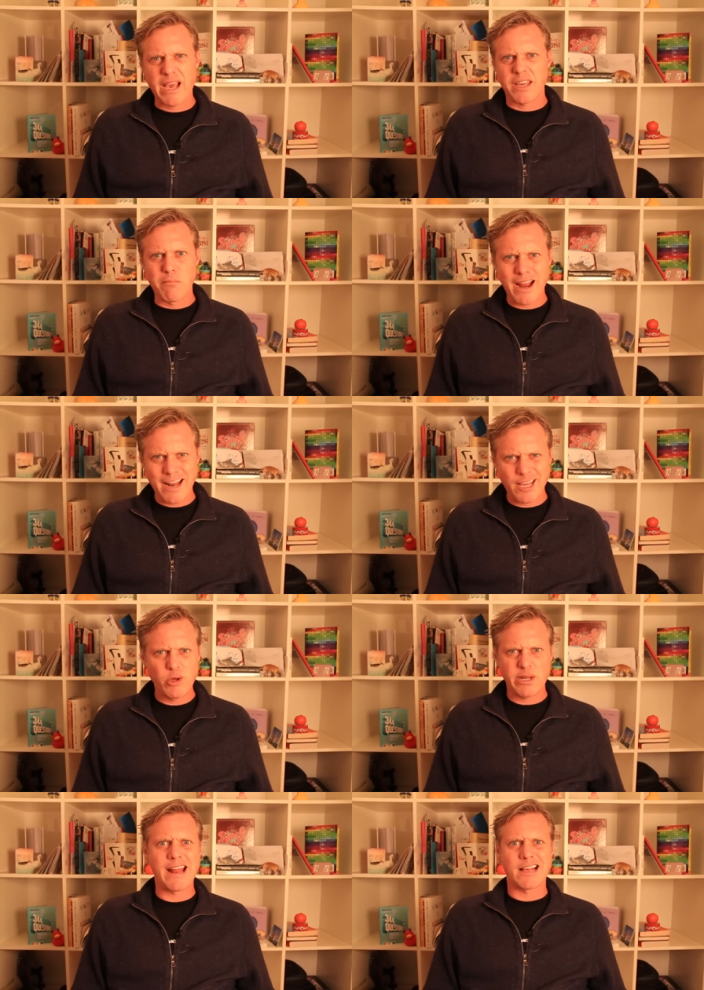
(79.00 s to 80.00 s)
Back in my day, you
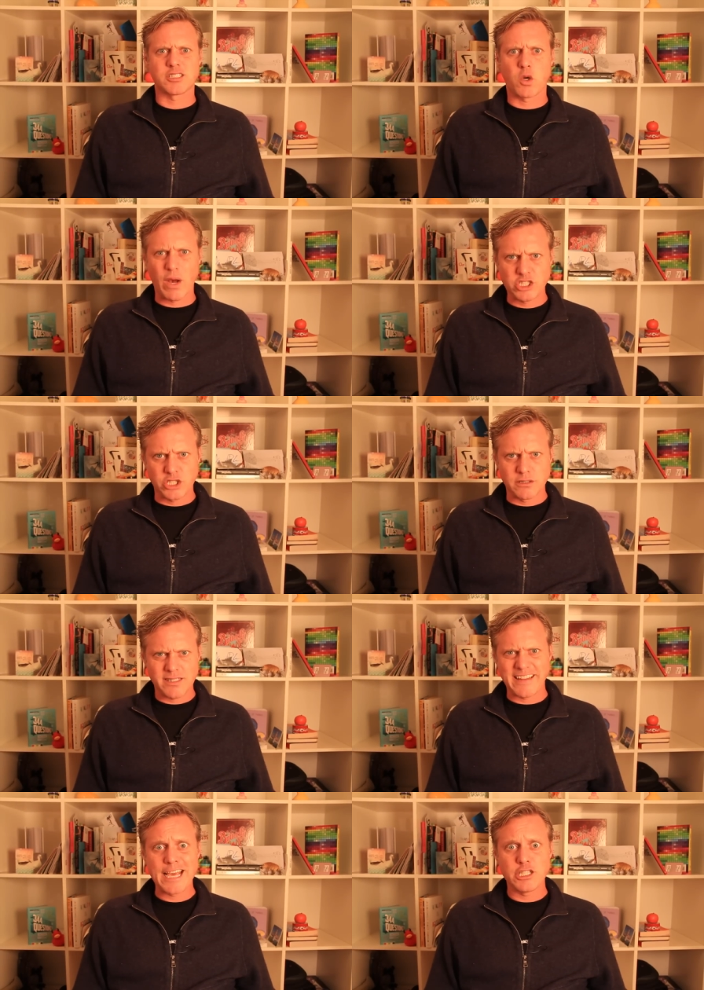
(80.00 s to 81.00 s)
didn't ask questions.
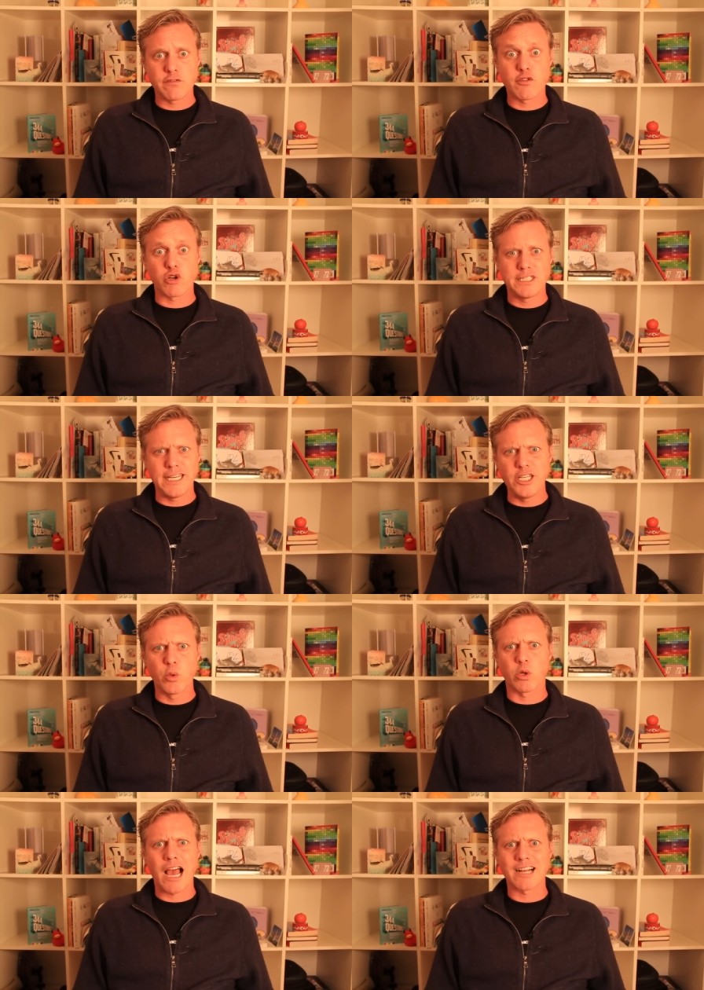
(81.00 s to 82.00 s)
At the age of 13, you
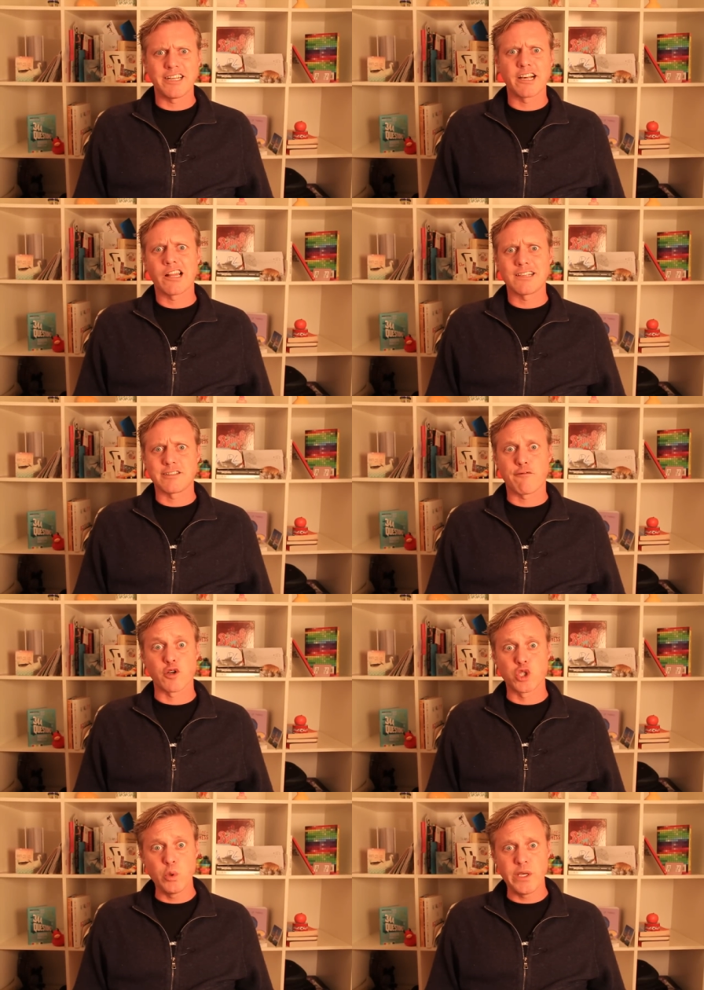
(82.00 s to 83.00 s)
were locked in a closet for
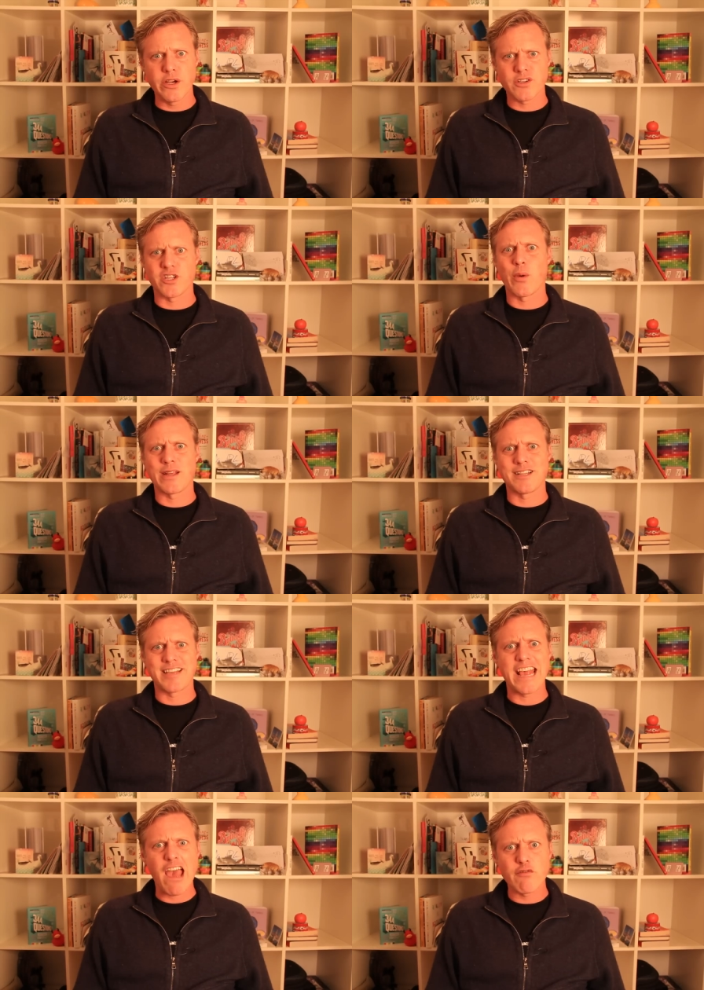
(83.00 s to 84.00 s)
two years and you had to
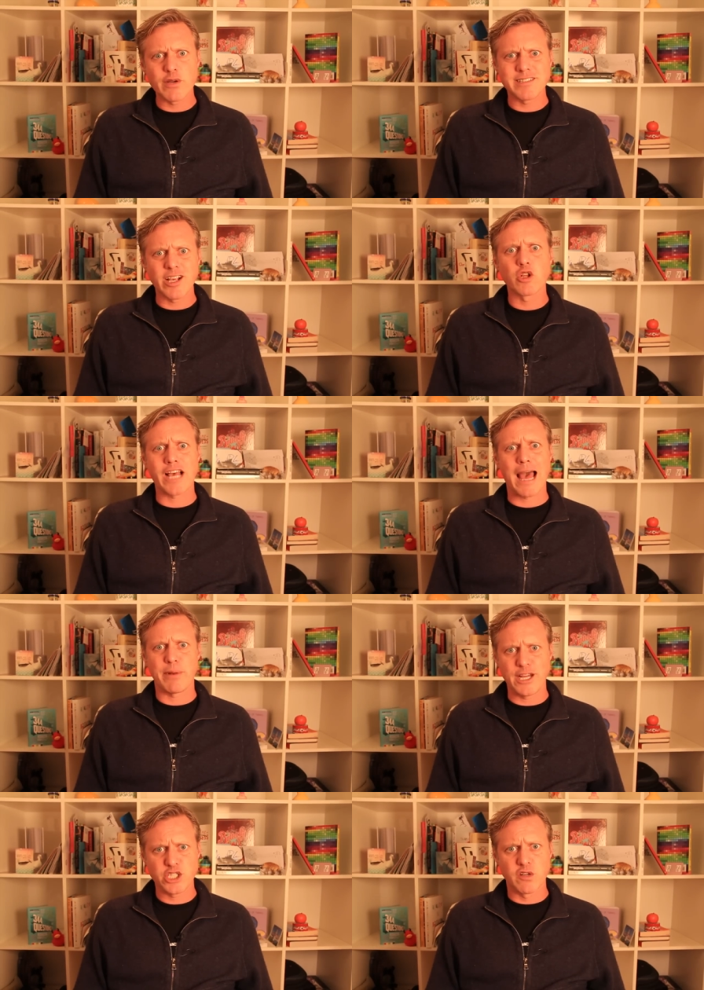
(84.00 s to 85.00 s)
say every single
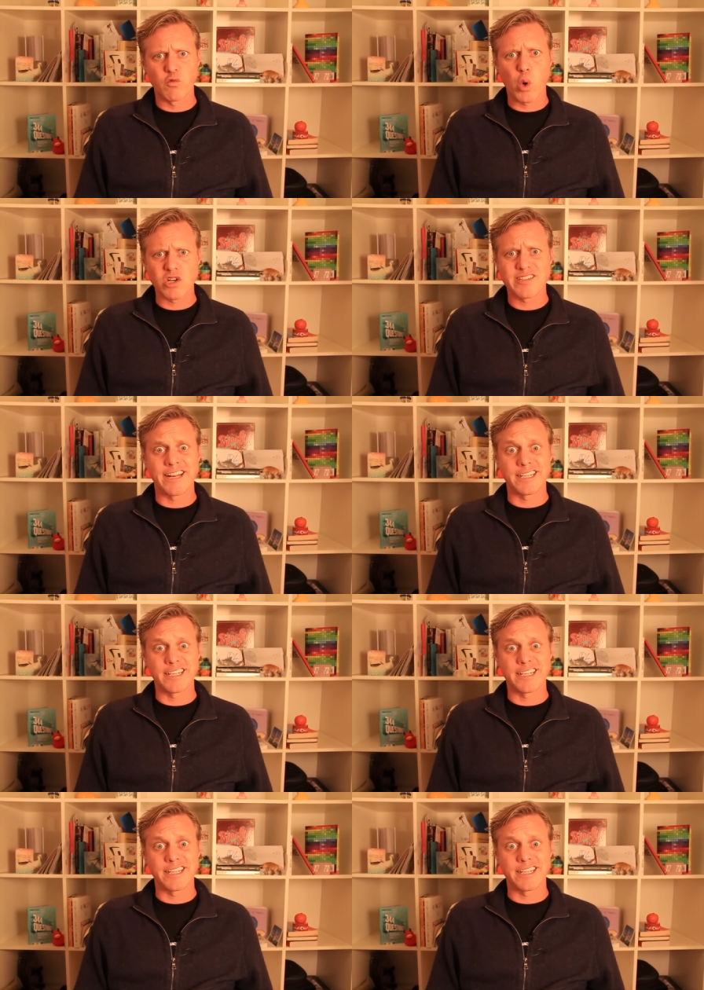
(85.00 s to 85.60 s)
combination of words that